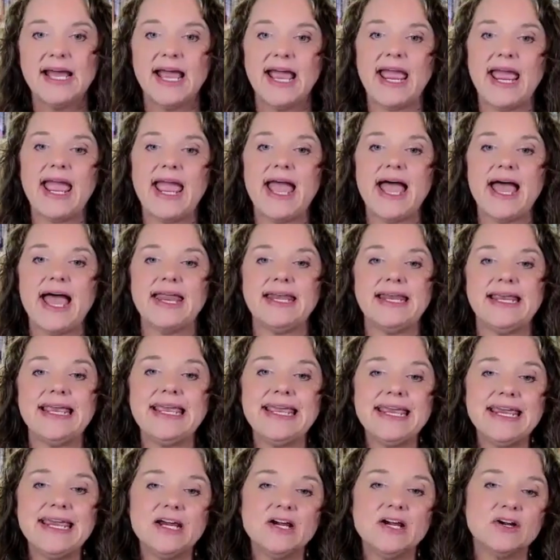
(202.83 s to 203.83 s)
And
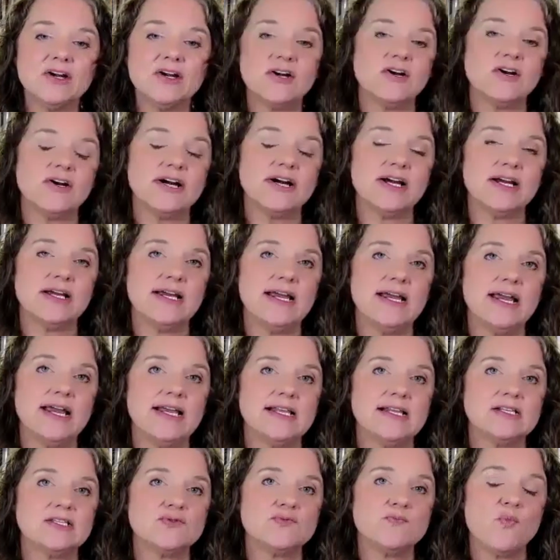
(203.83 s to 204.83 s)
here,
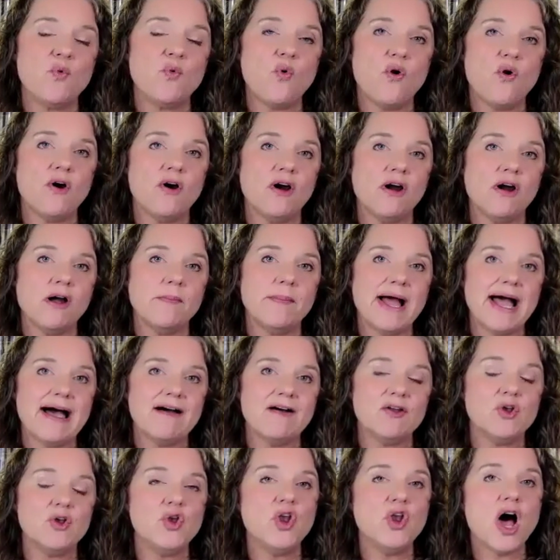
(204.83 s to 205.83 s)
it's more
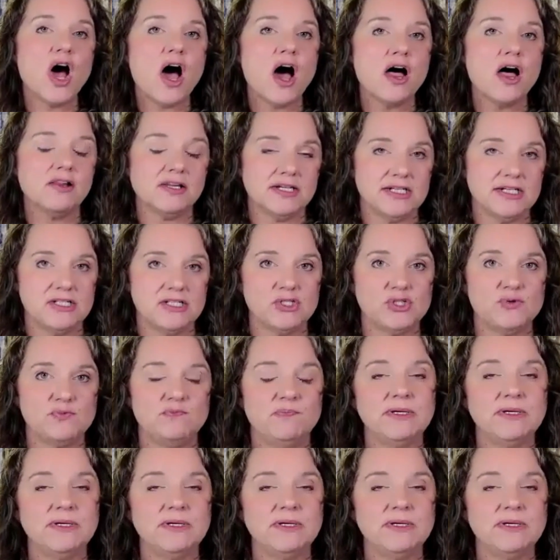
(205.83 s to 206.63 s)
about knowledge,